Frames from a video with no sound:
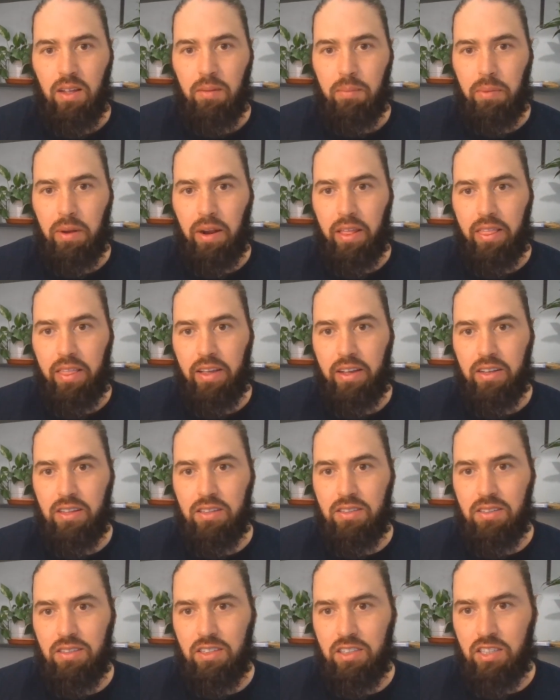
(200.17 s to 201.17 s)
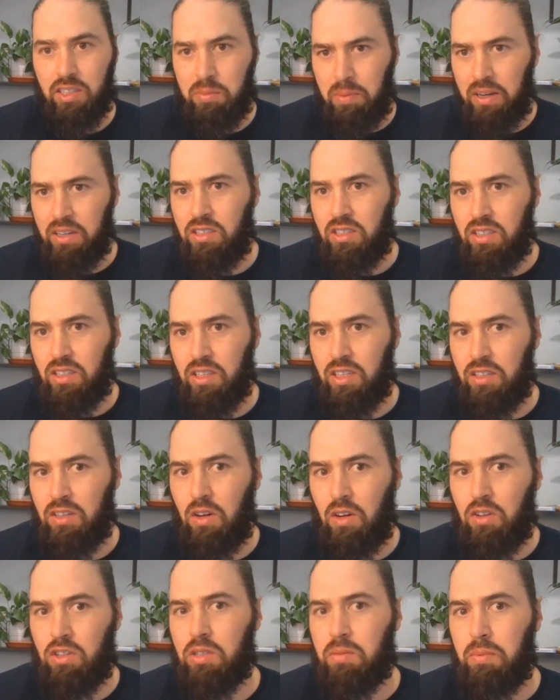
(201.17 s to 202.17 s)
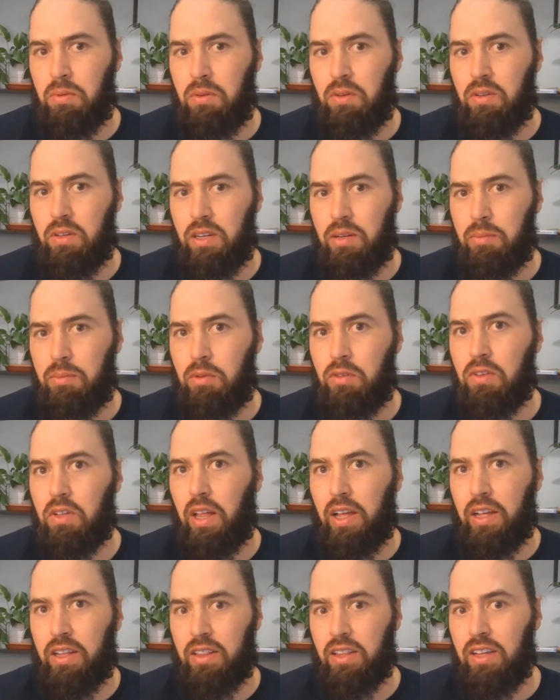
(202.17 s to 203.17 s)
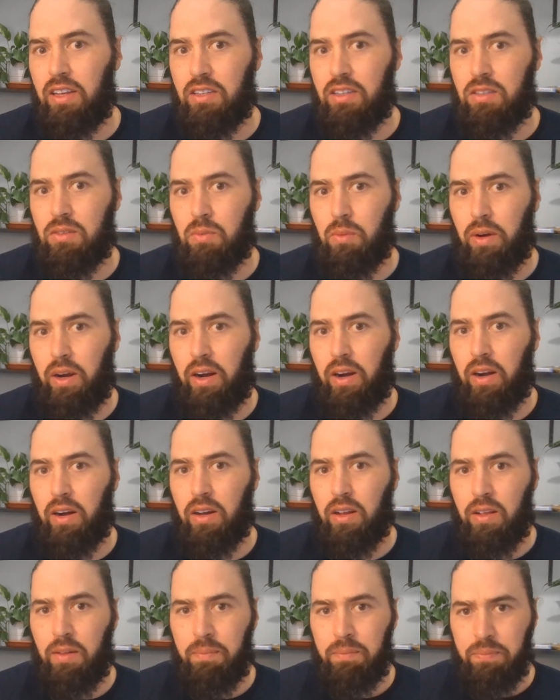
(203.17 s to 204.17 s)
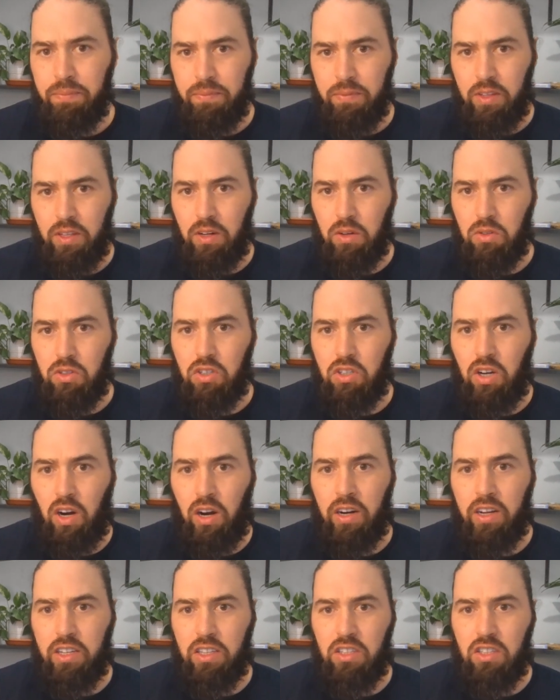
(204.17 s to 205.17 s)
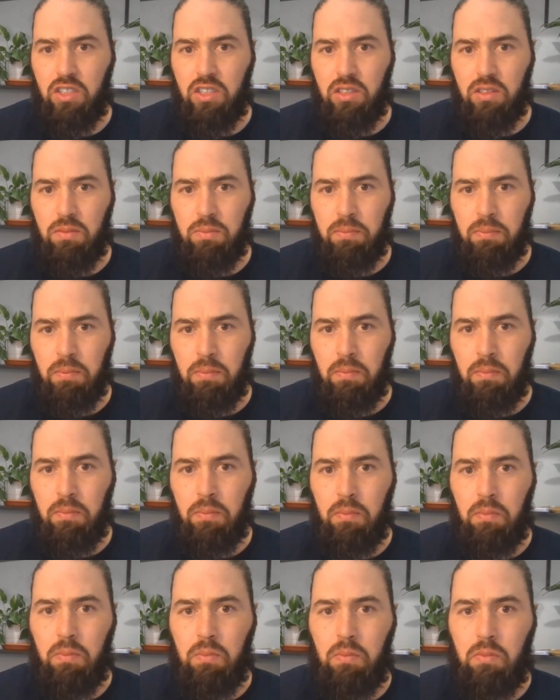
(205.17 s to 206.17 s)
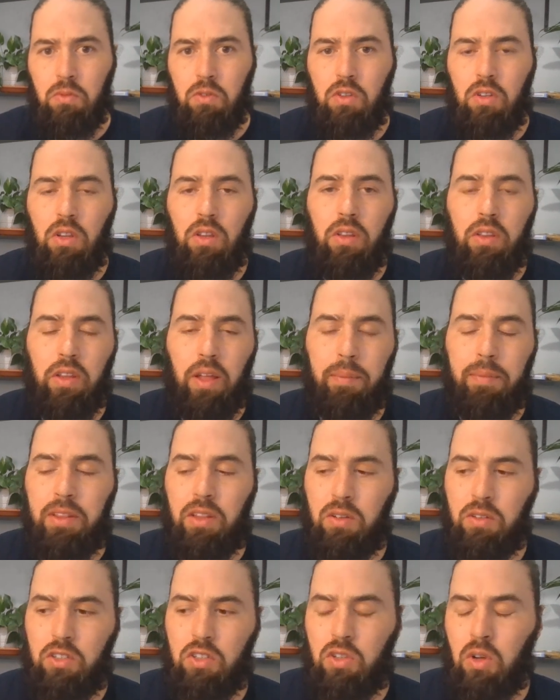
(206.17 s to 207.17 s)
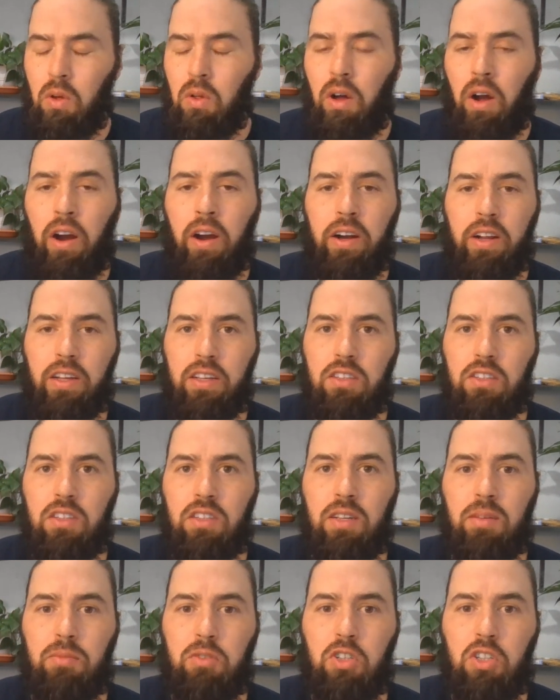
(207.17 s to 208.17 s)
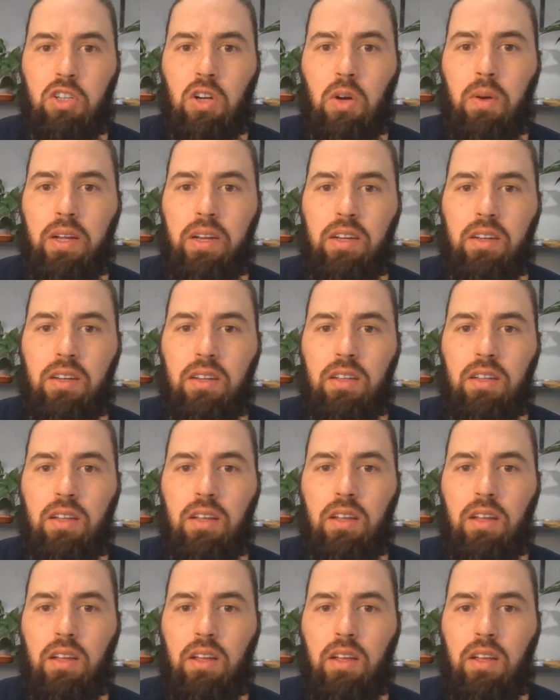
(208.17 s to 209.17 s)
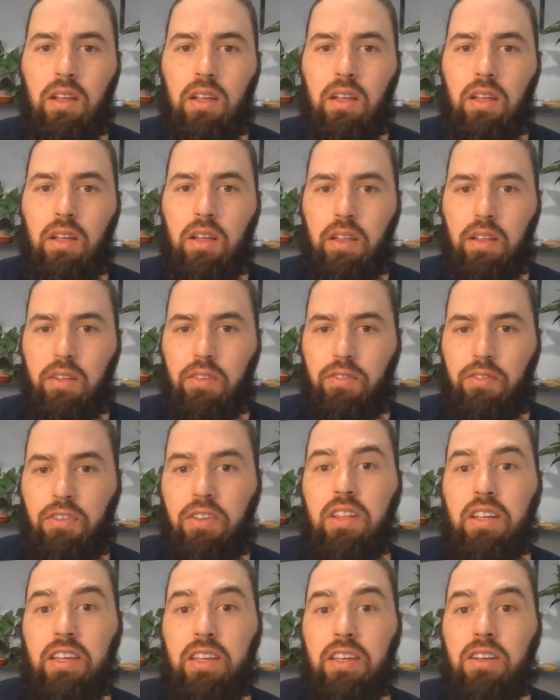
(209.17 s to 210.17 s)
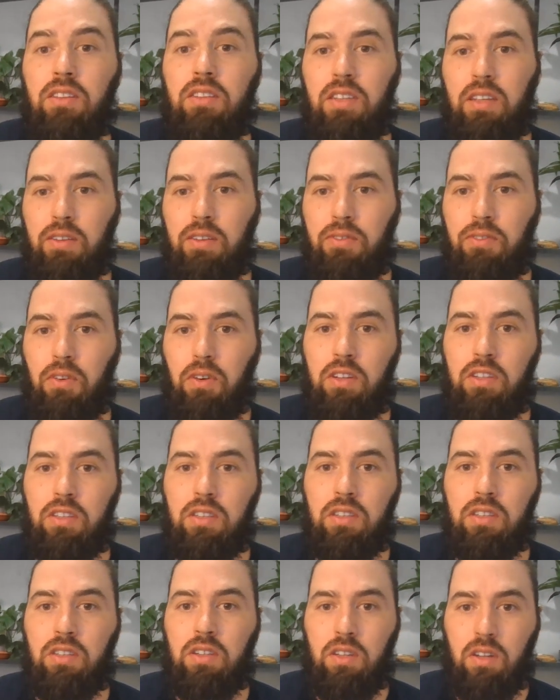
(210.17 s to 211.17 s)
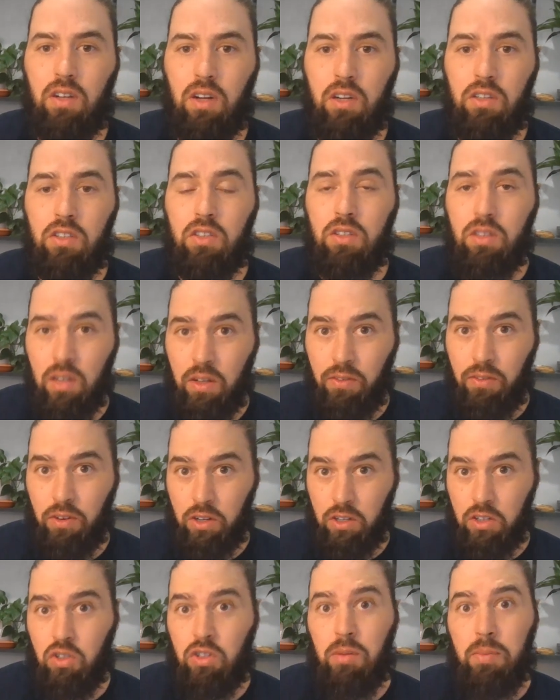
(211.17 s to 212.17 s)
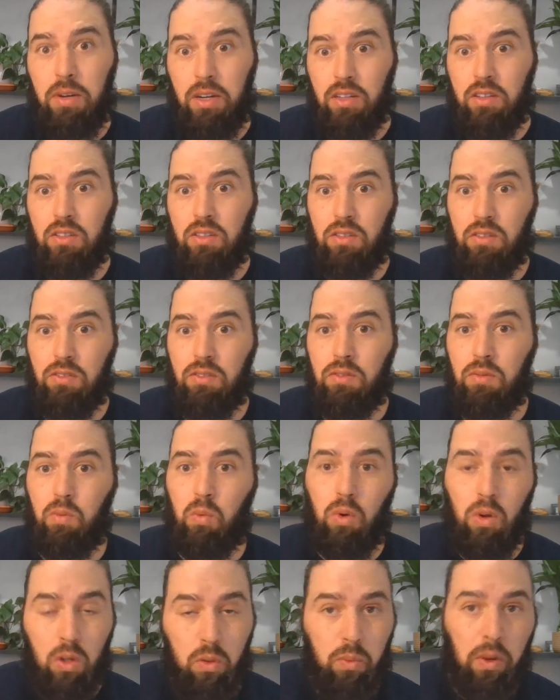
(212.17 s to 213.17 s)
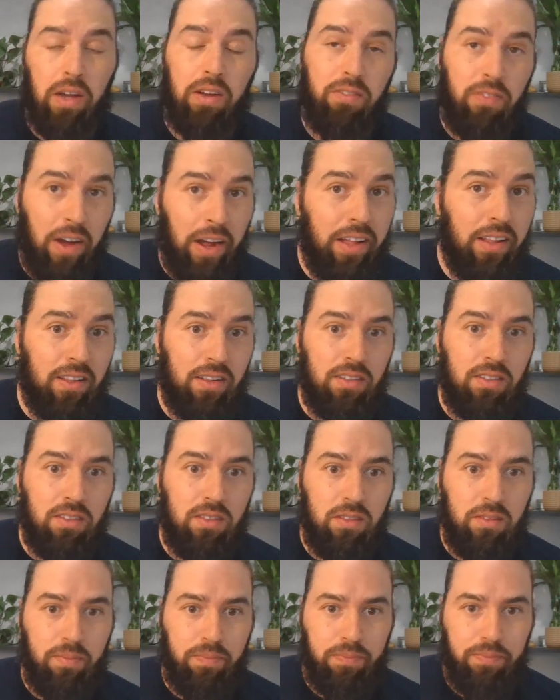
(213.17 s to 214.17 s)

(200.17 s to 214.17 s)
But I think it's especially noticeable in a movie like this where, Stark is, I mean, his whole arc is him showing, feeling guilty for for contributing to worldwide violence.